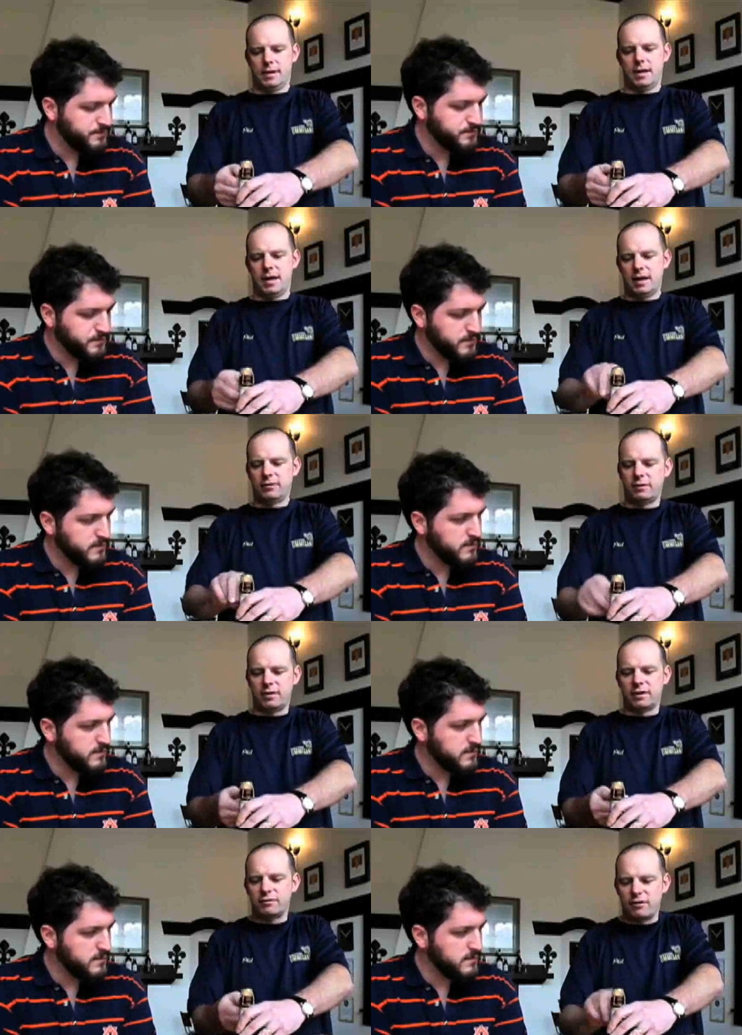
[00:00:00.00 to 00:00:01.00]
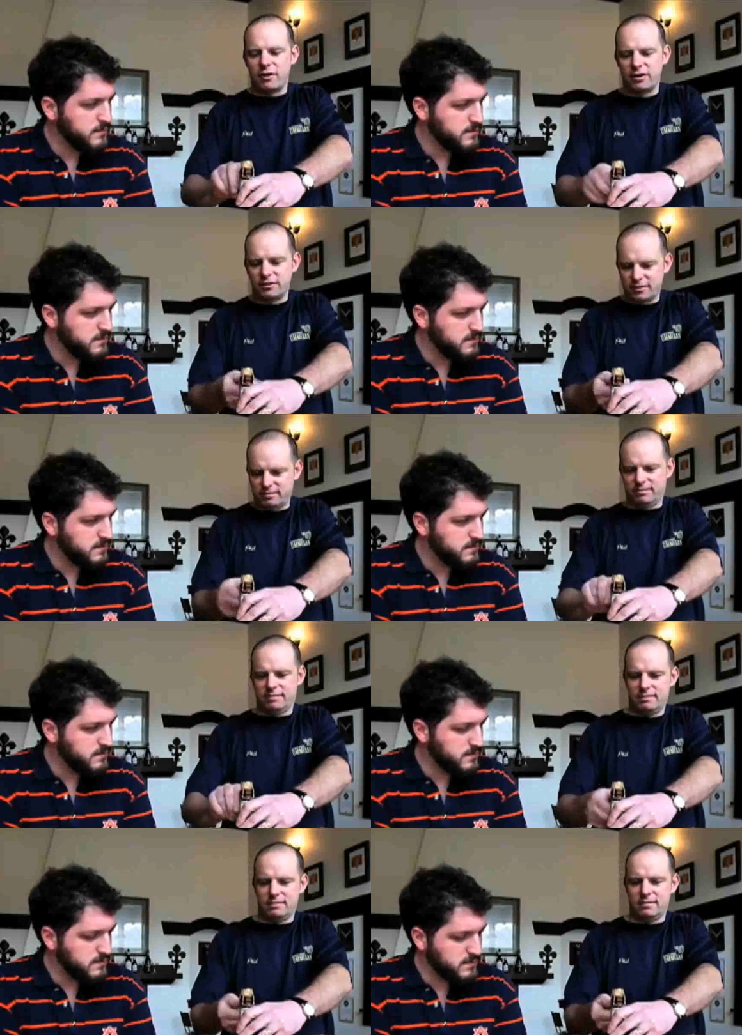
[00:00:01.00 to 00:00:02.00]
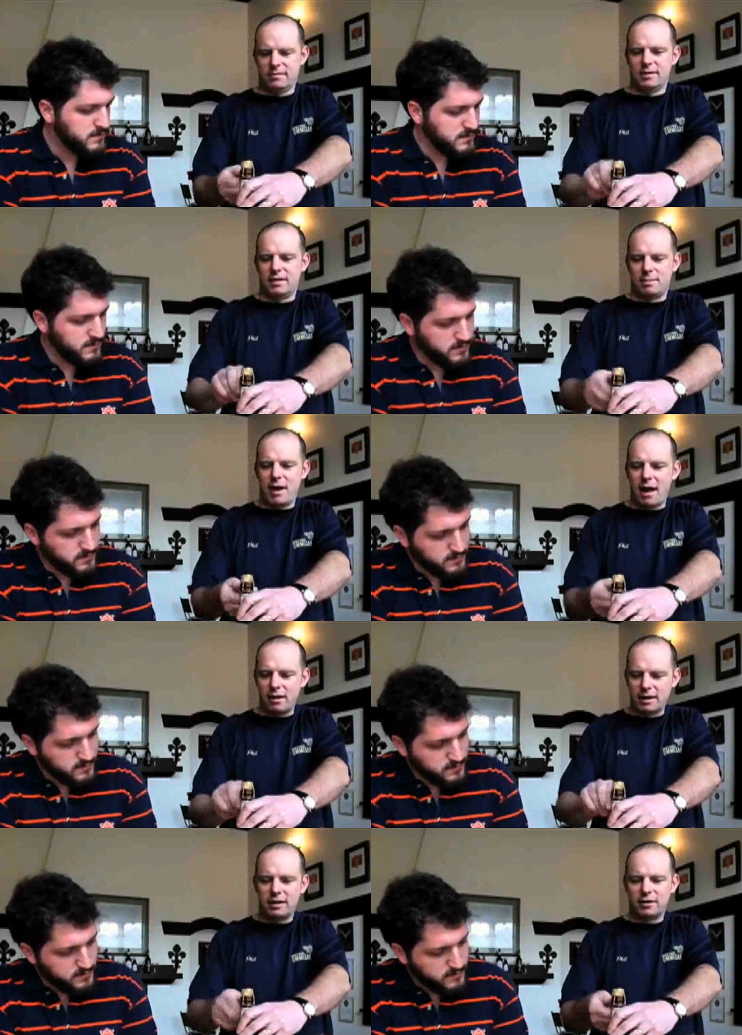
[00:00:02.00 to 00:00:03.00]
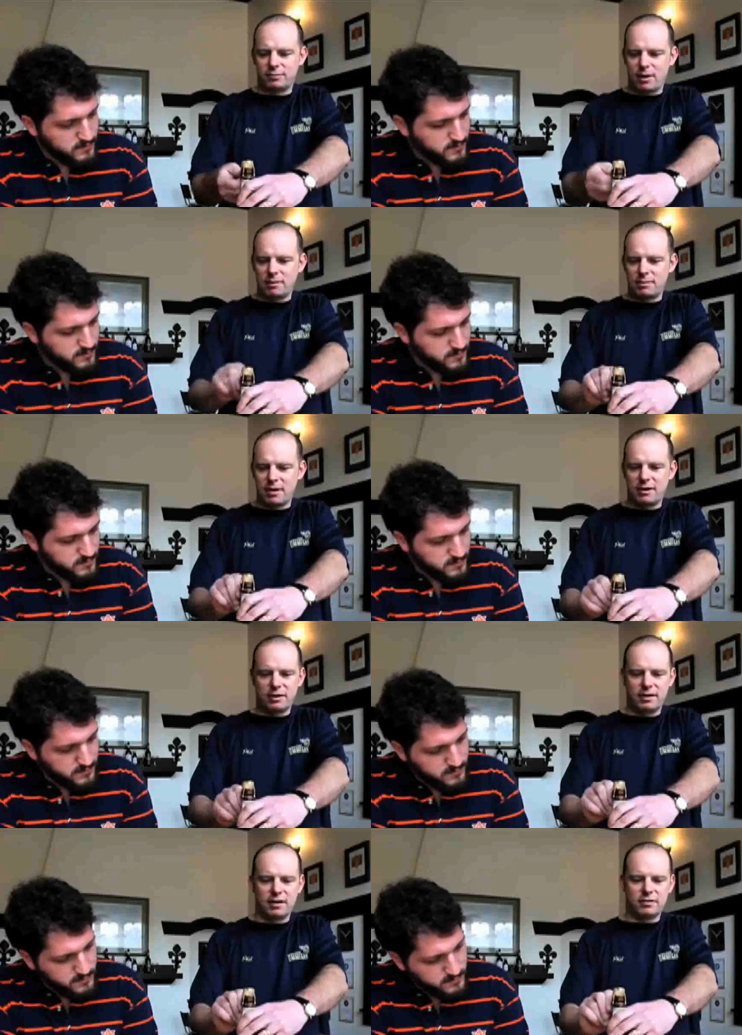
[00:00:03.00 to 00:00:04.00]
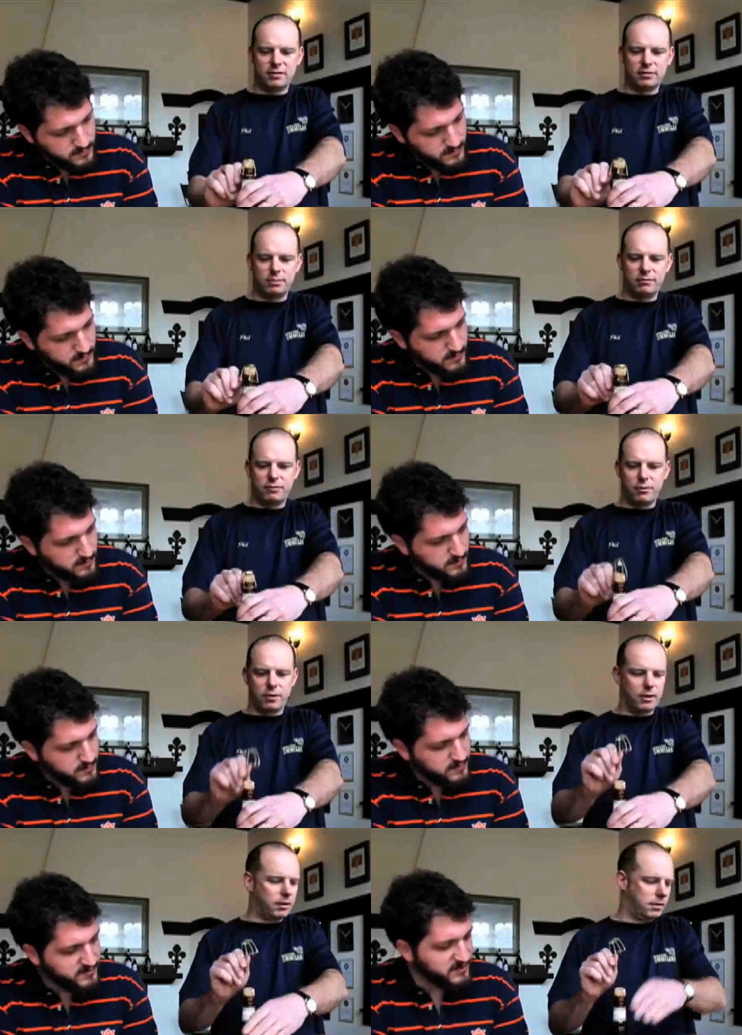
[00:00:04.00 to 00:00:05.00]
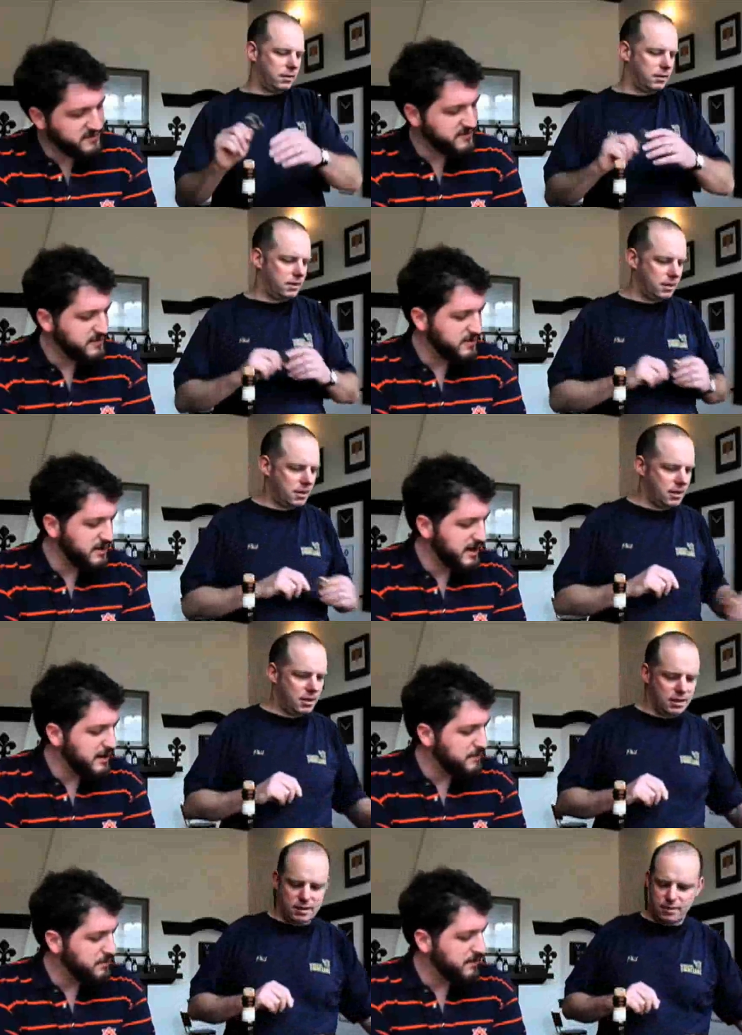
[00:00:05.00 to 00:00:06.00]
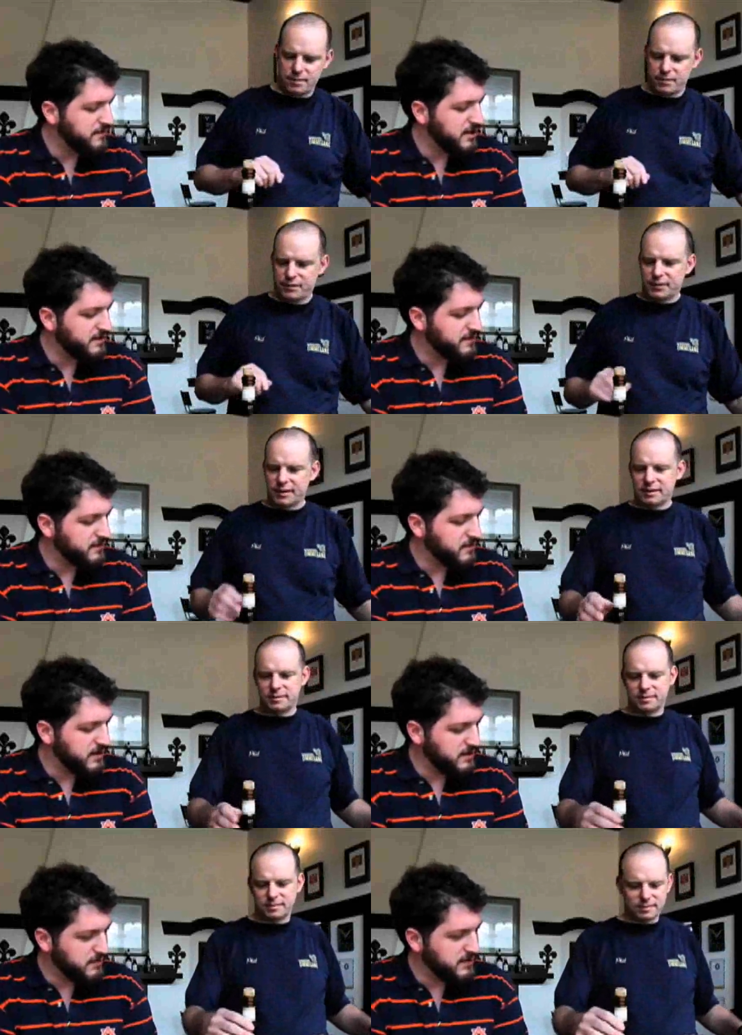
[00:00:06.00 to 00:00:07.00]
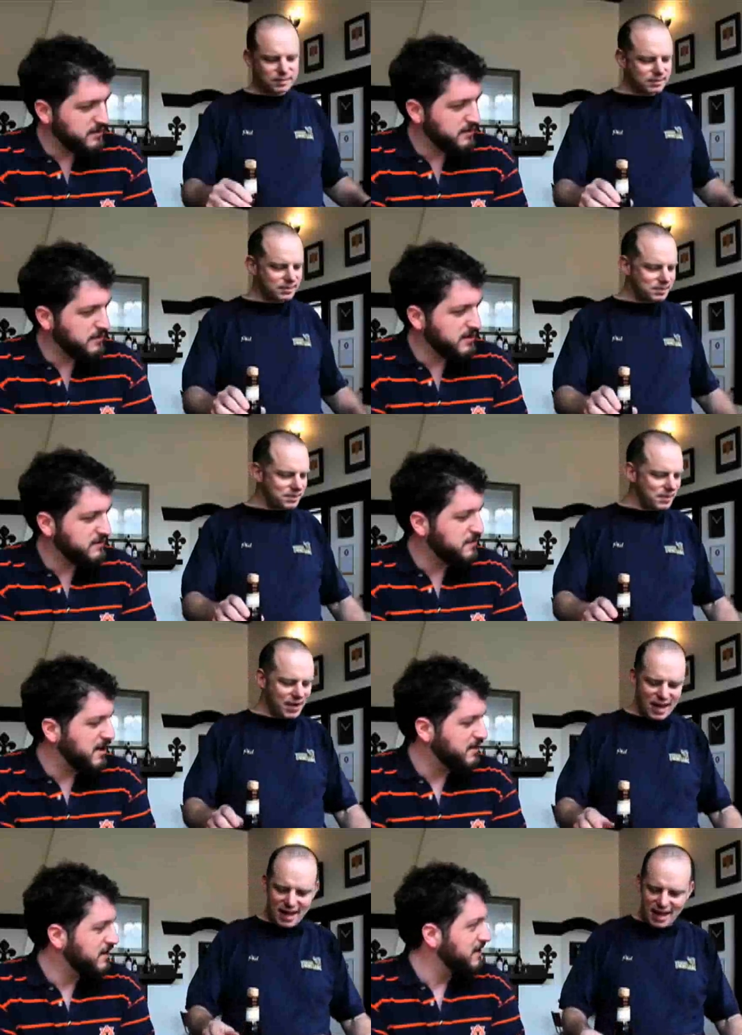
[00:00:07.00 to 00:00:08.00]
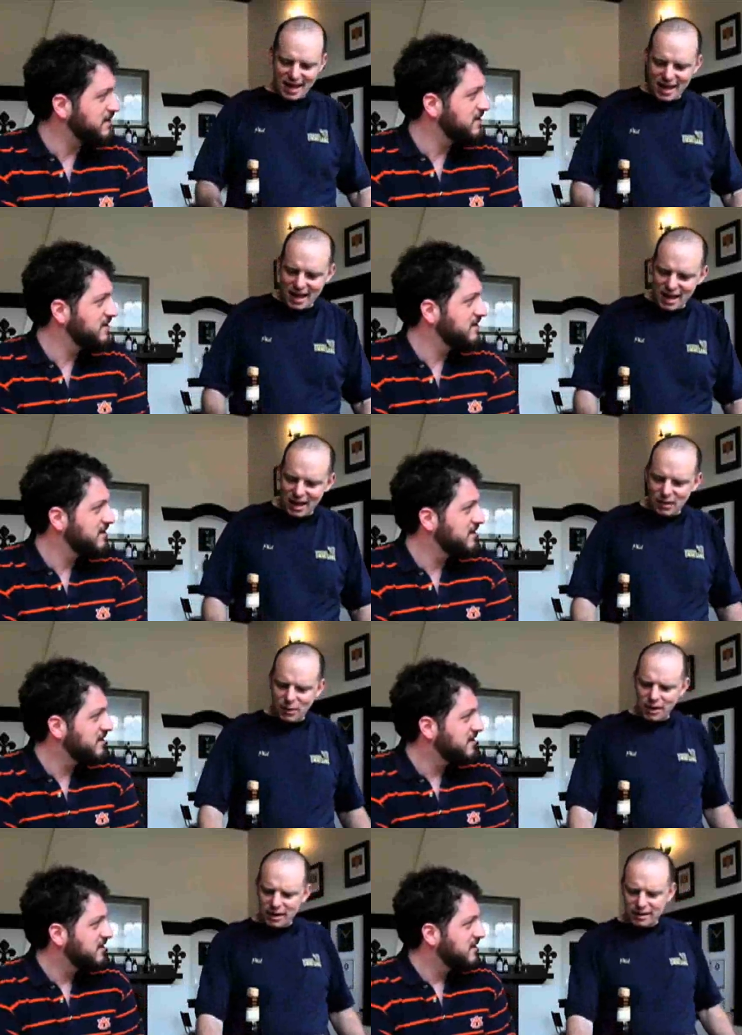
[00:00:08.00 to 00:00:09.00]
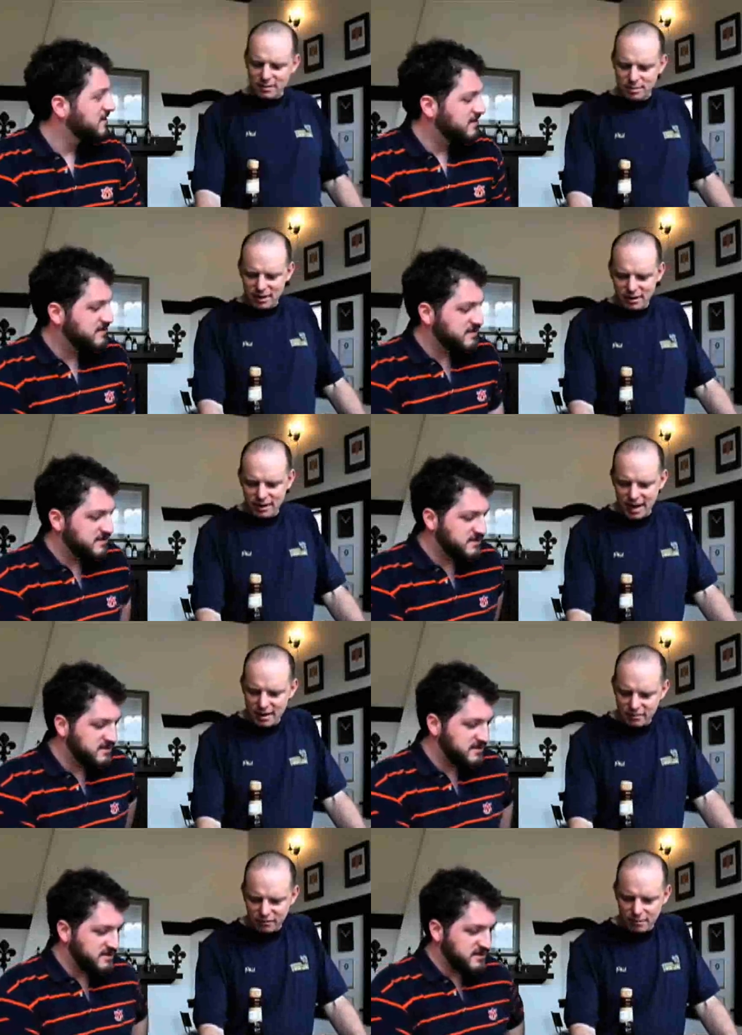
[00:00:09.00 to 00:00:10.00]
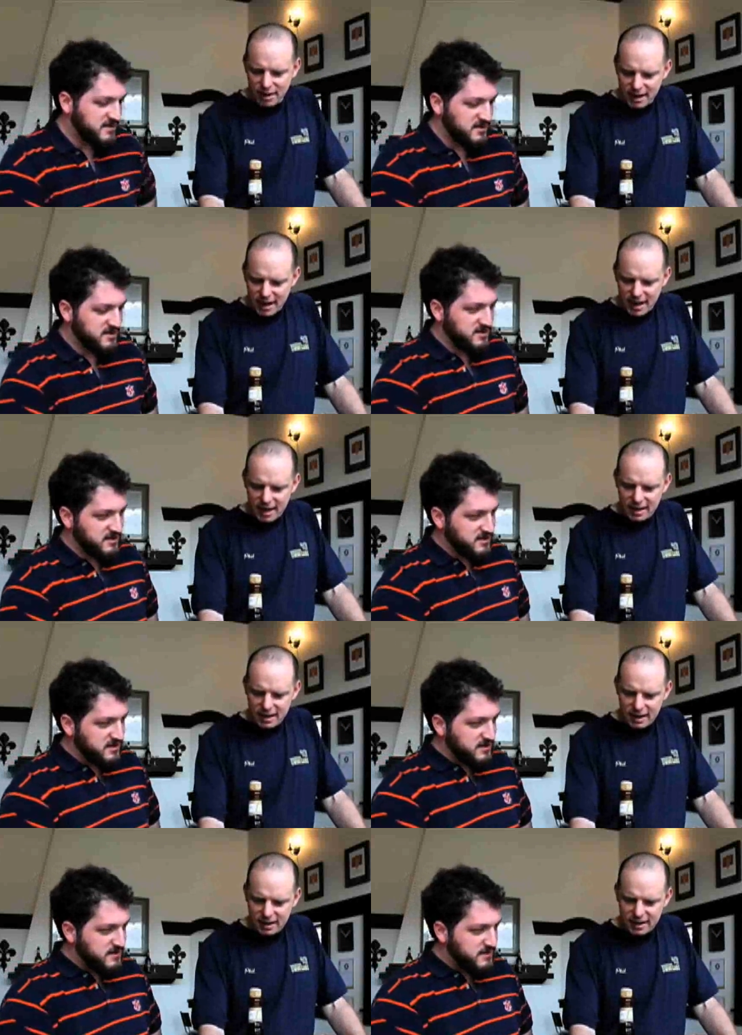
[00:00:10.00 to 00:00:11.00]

Speaker 1: Uh, so I think as far as the palate, it's probably better to taste this before. So there's
Speaker 2: the name Three Philosophers. What what what inspired that?
Speaker 1: Well, it, the beer came from a uh, a